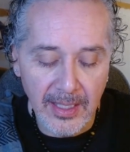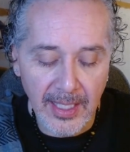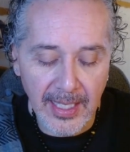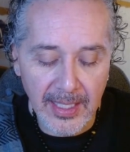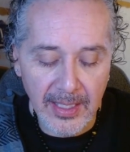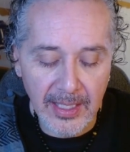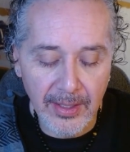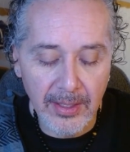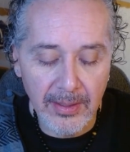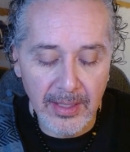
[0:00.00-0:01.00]
in
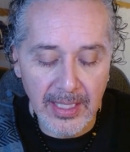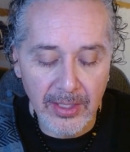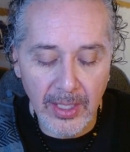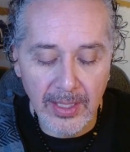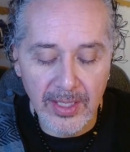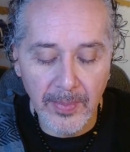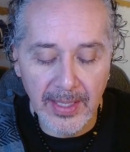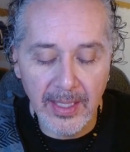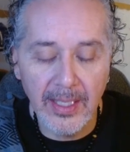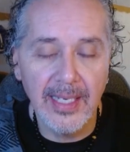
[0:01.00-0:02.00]
there it talks
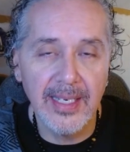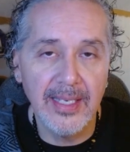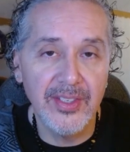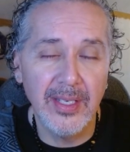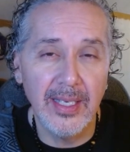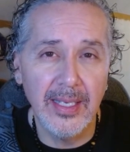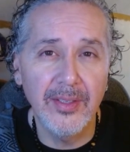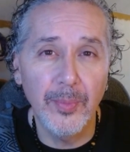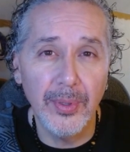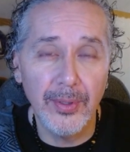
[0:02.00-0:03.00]
about God as in
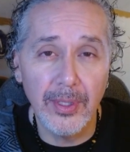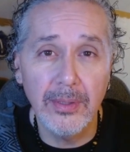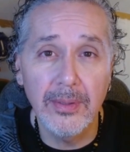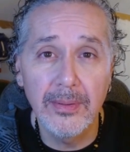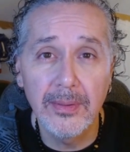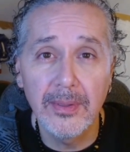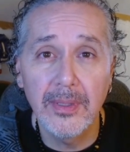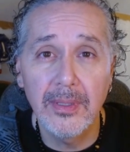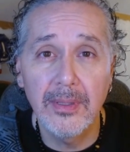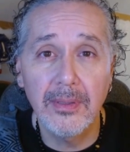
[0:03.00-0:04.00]
the plural.
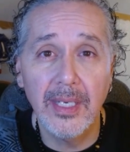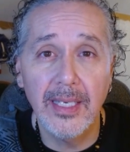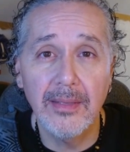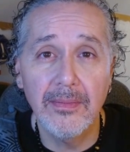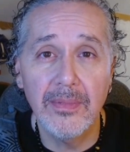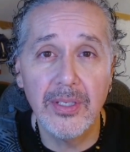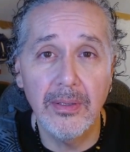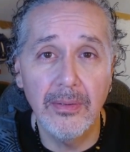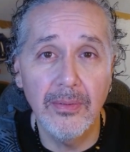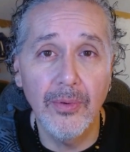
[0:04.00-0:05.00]
Okay,
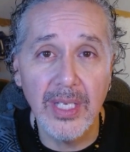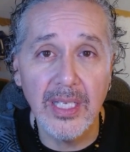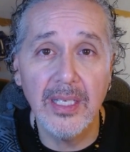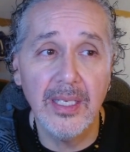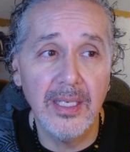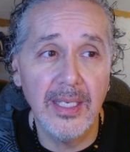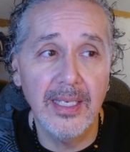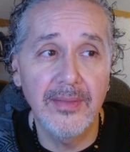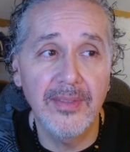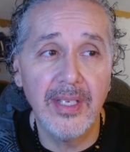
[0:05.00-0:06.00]
so we
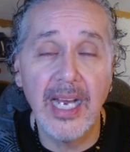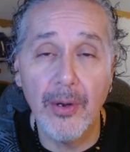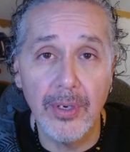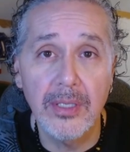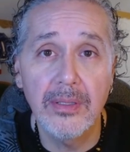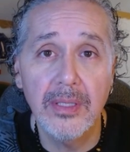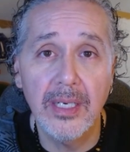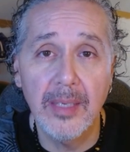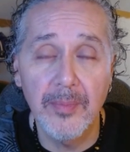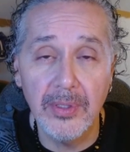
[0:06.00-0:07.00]
and our,
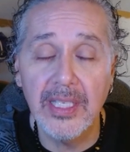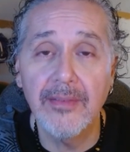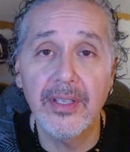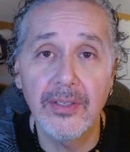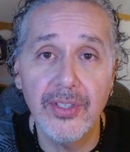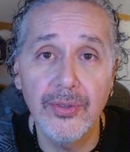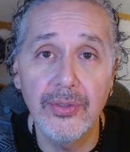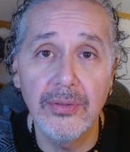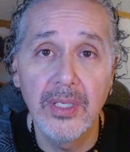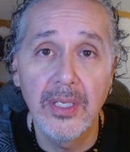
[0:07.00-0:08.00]
I believe, are the
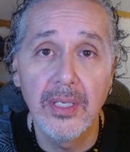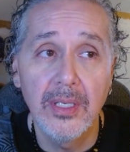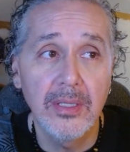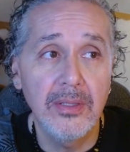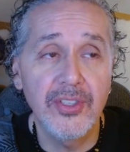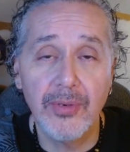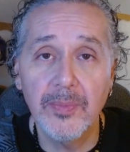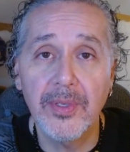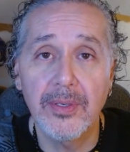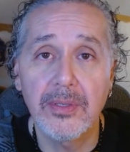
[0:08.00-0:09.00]
two
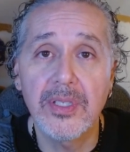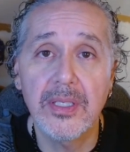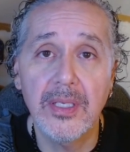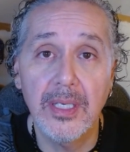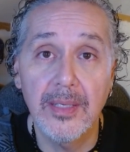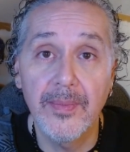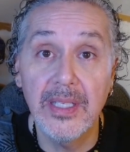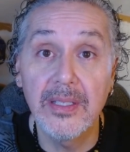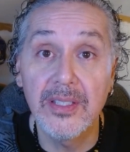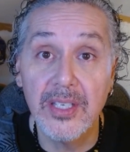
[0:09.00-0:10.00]
descriptors
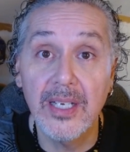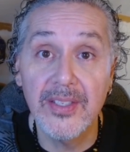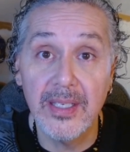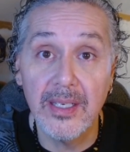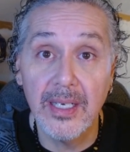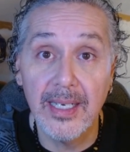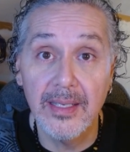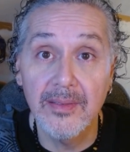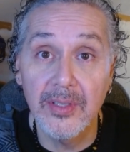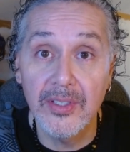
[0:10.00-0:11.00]
in discussing God
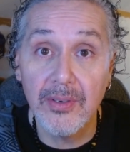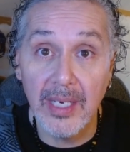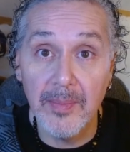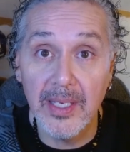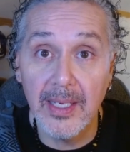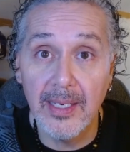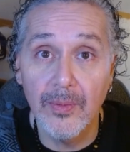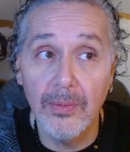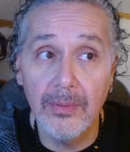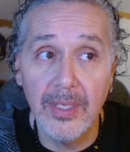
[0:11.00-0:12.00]
and describing God.
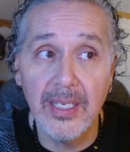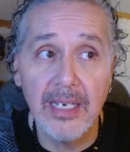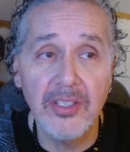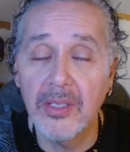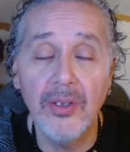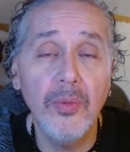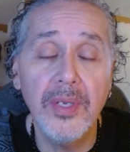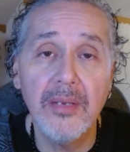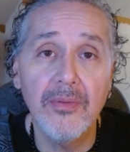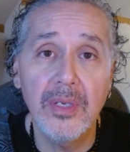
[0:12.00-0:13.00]
We and ours, and
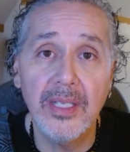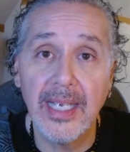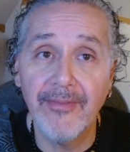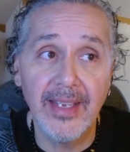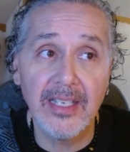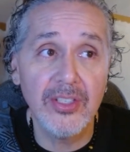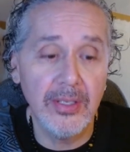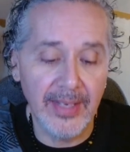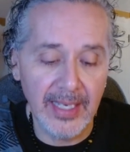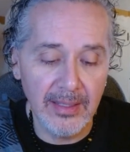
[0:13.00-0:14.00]
nobody really. I've actually
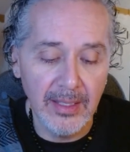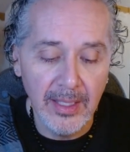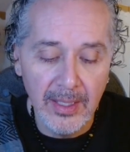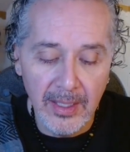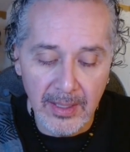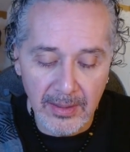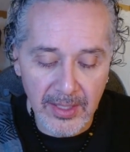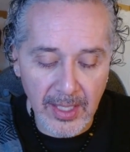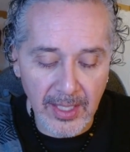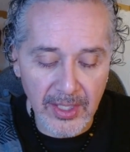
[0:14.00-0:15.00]
had
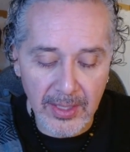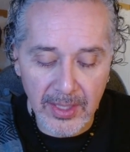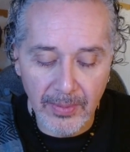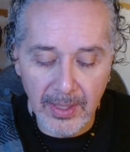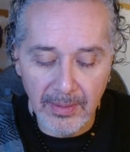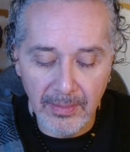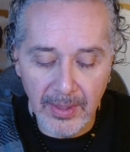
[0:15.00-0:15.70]
discussions with